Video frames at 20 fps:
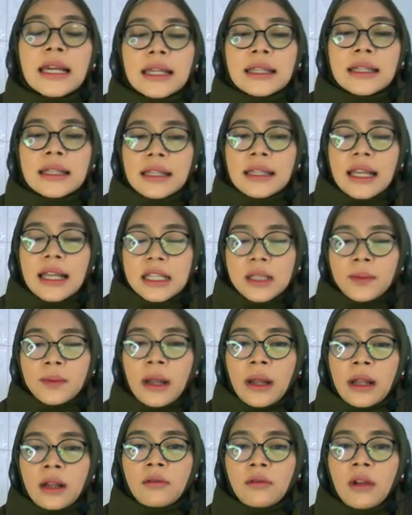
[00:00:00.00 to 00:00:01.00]
in the next
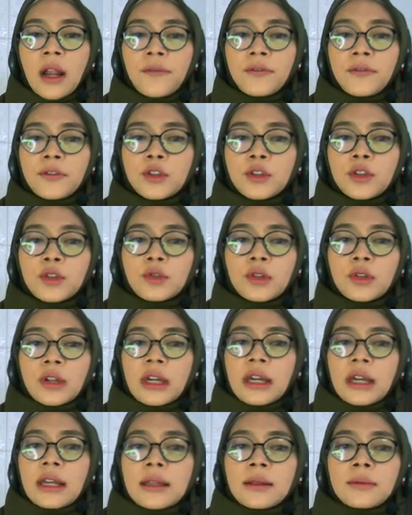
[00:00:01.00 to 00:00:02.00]
paragraph you
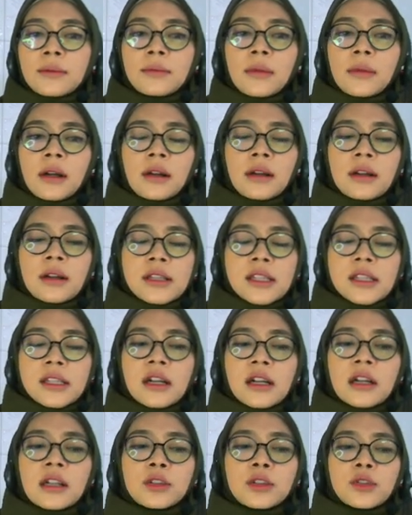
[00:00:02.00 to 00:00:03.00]
can
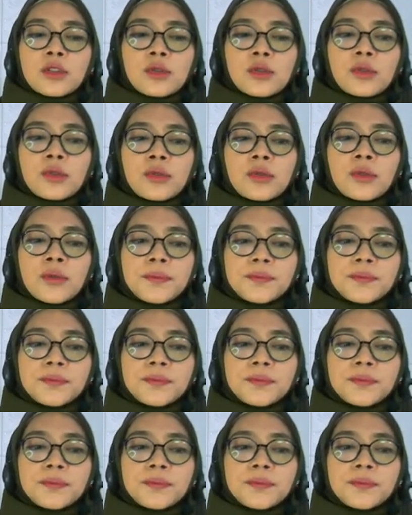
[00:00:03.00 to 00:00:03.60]
start to